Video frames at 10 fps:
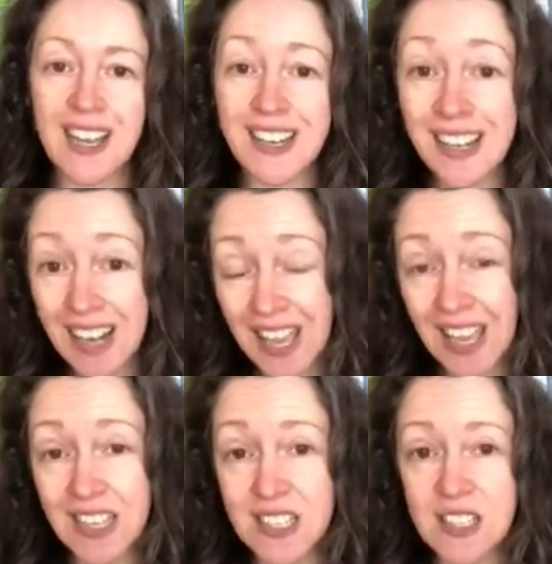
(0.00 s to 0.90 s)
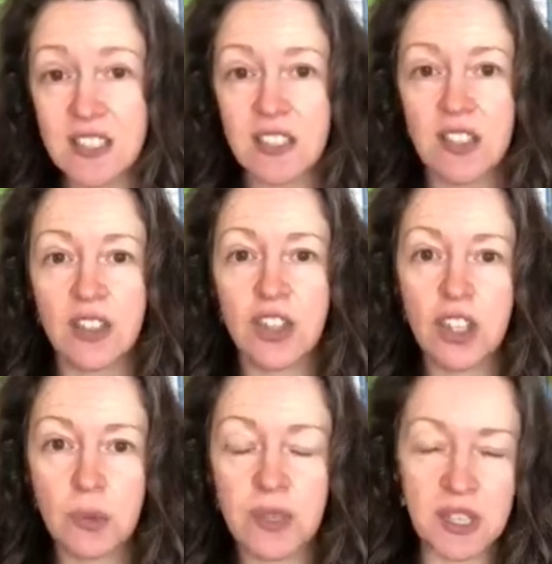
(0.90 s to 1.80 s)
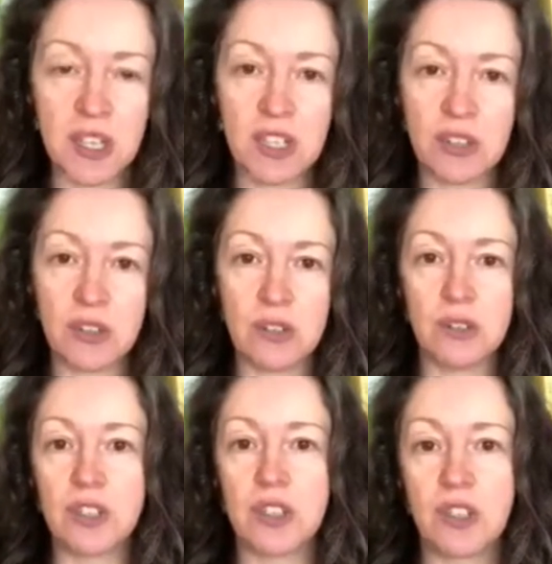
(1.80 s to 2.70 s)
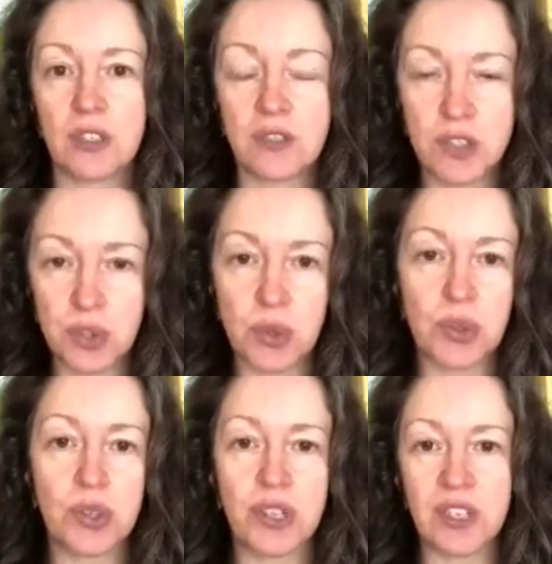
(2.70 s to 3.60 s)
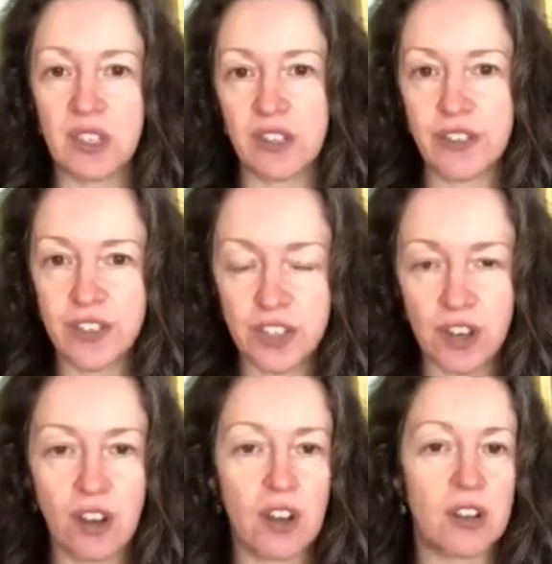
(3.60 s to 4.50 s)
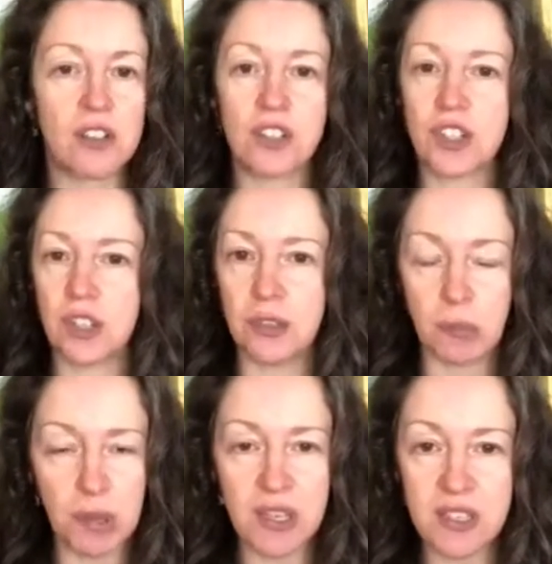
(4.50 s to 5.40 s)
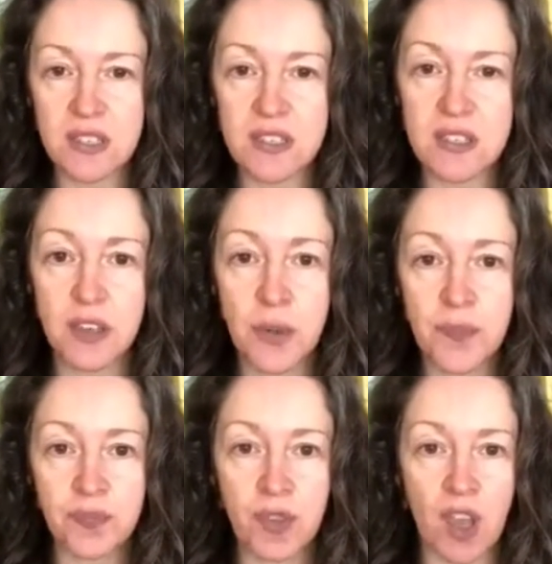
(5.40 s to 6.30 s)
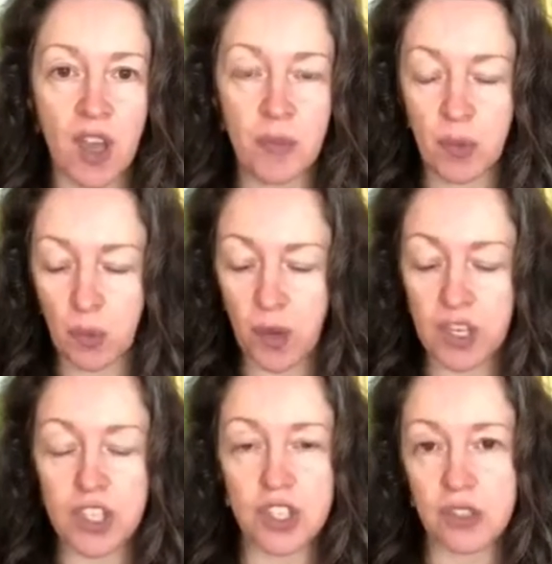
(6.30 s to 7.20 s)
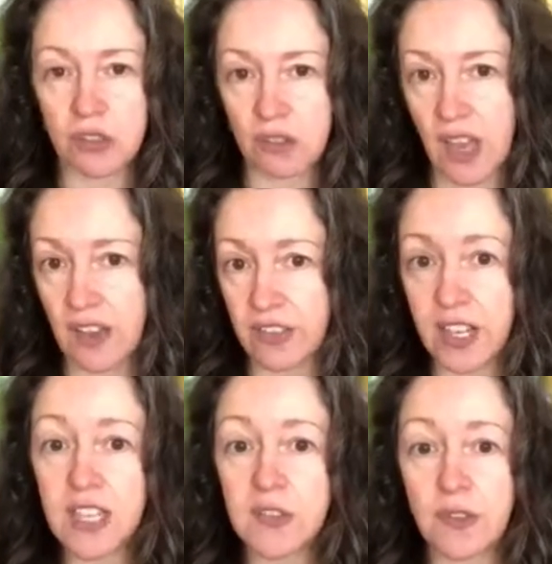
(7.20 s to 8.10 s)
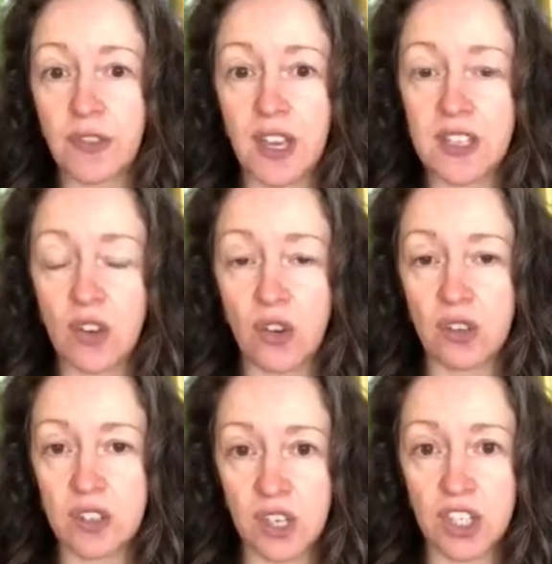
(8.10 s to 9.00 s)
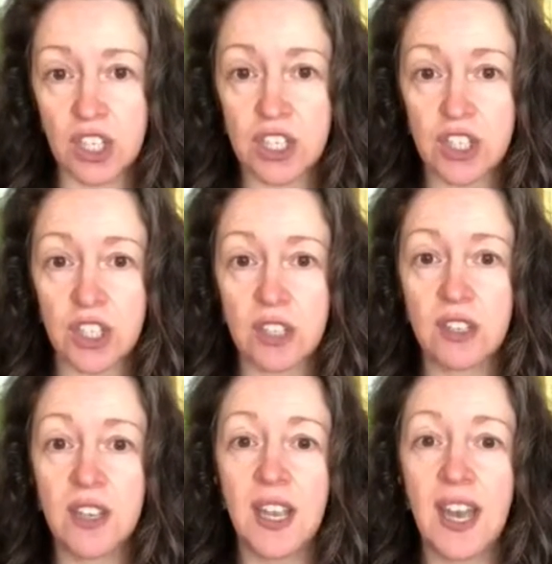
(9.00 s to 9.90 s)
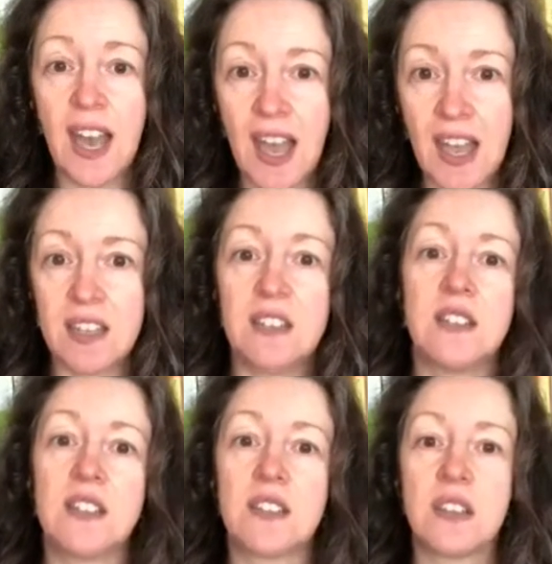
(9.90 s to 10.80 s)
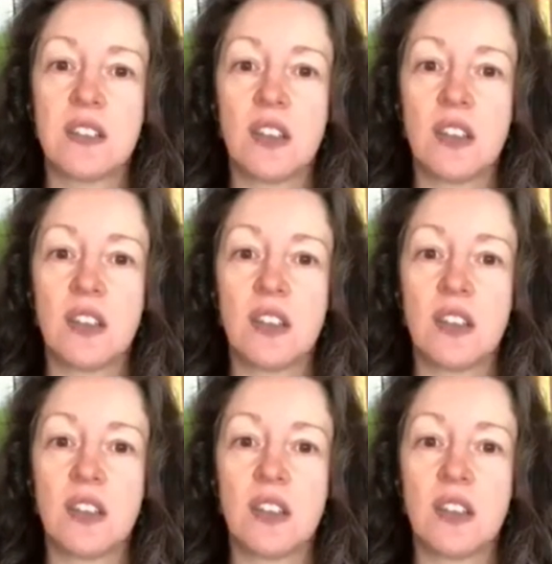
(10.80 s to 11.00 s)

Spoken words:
unless you include soy and starch and peas, which have a negative effect on digestion, and